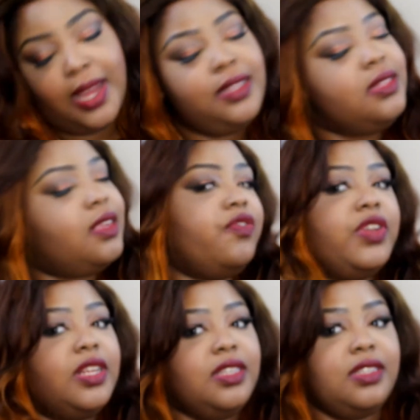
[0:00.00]
i
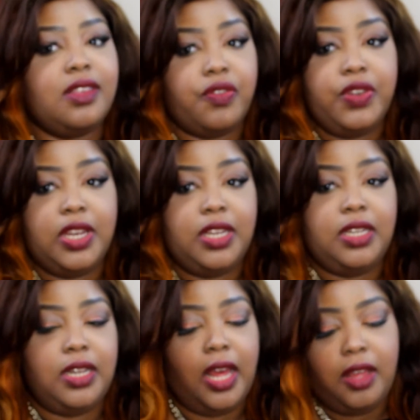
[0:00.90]
definitely definitely
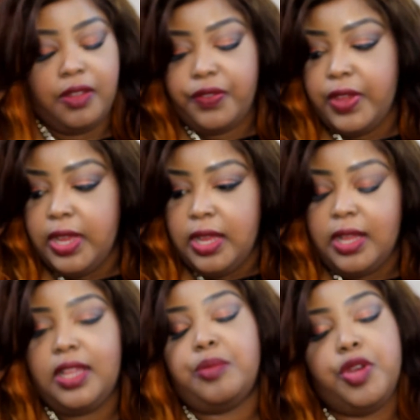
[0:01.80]
love
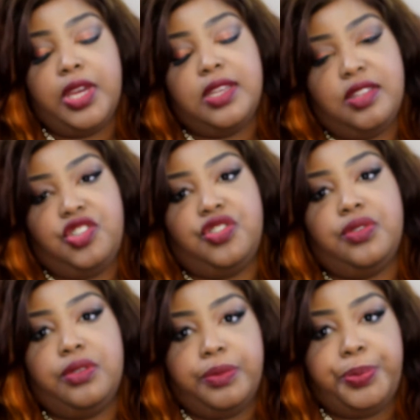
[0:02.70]
glamour kisses
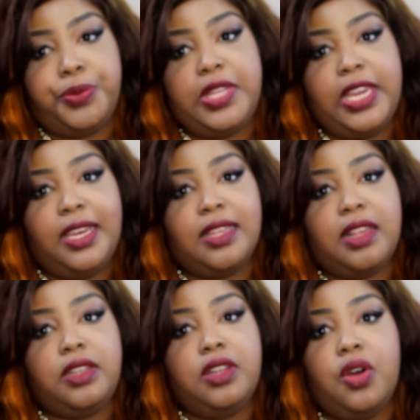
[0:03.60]
jewelry boutique because
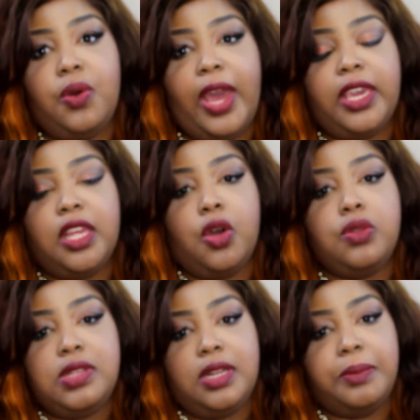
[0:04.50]
i know i can
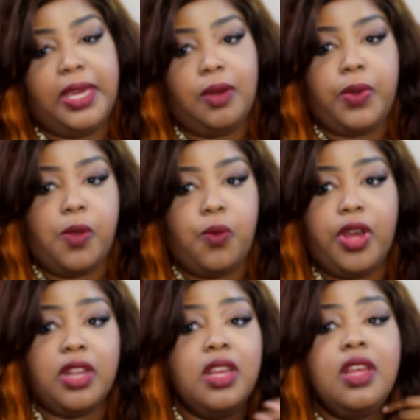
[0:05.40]
go to them and get what i
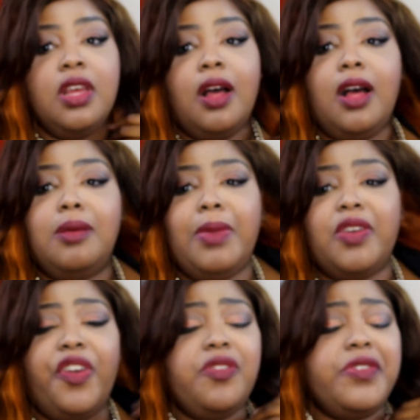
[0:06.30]
want um, my
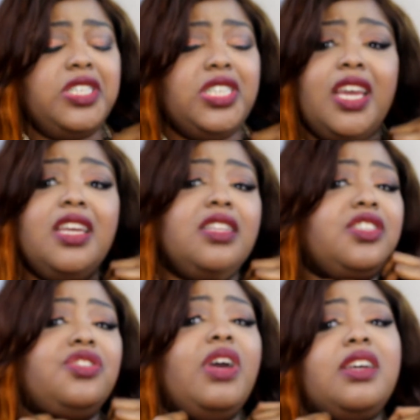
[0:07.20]
favorite chain
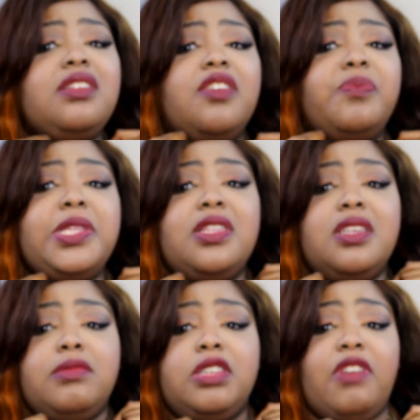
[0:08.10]
that you guys have been
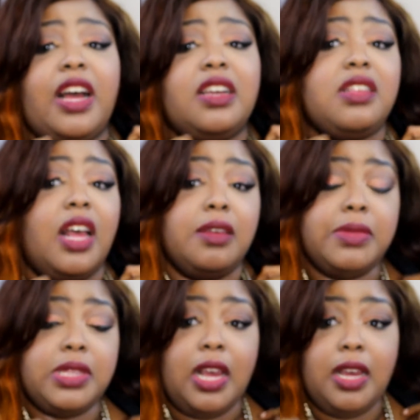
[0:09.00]
seeing me rock time
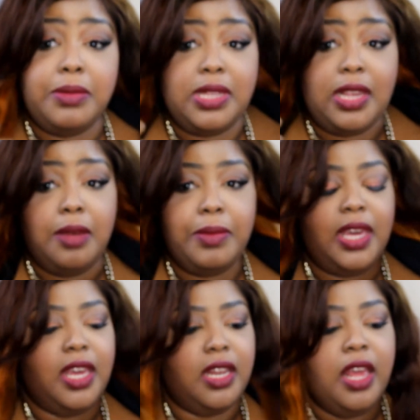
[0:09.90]
and time and time
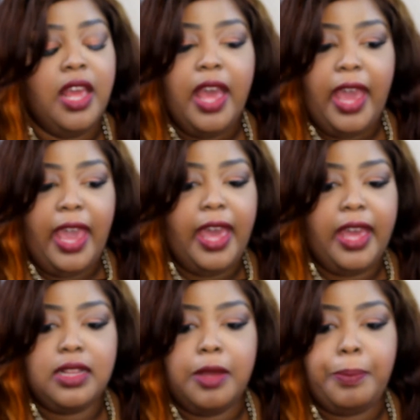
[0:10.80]
again
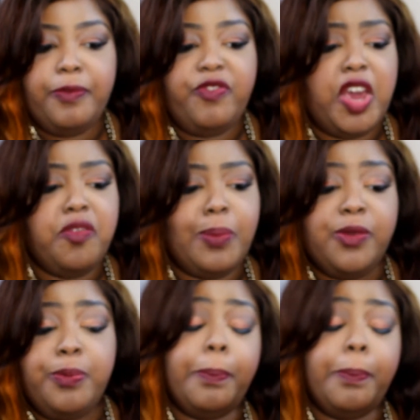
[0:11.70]
and a fair my